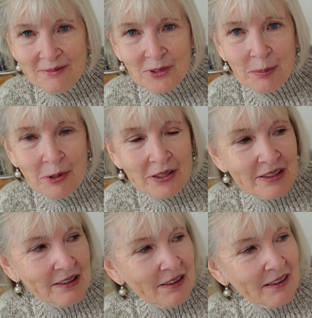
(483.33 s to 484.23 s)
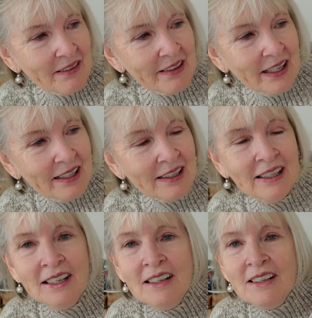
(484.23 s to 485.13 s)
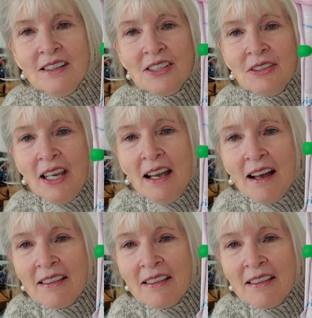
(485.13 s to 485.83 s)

we're pressing on that. So yeah,